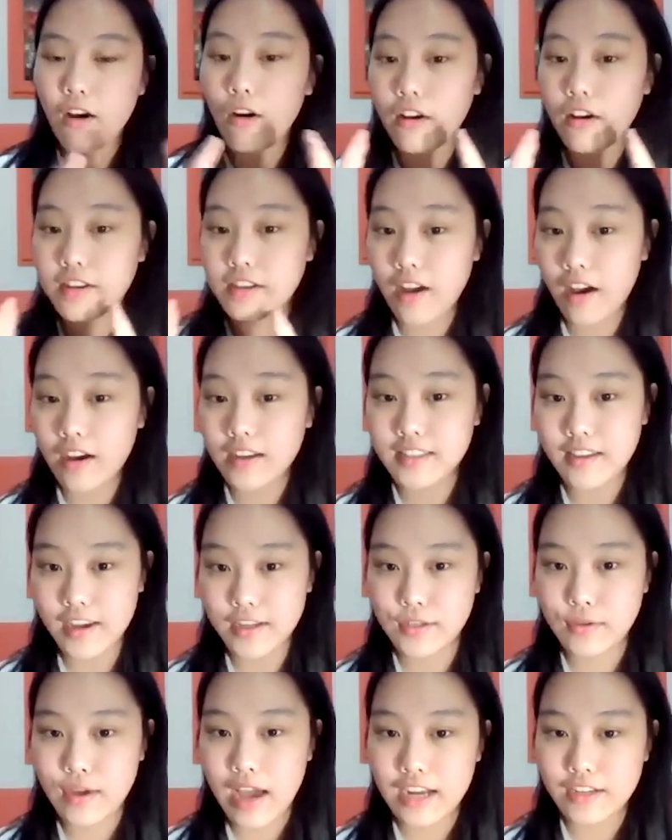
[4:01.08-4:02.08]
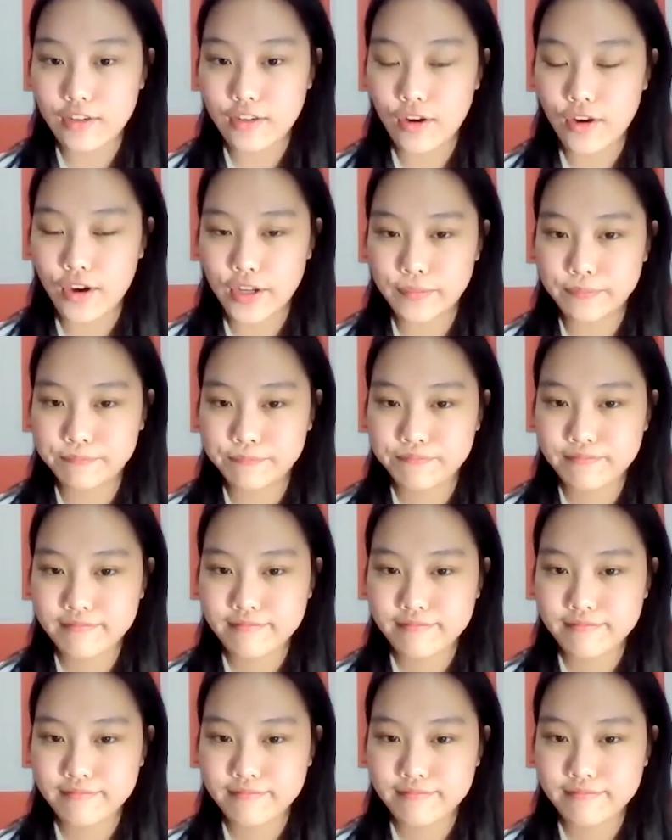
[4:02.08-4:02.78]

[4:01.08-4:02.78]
or dark side to act on.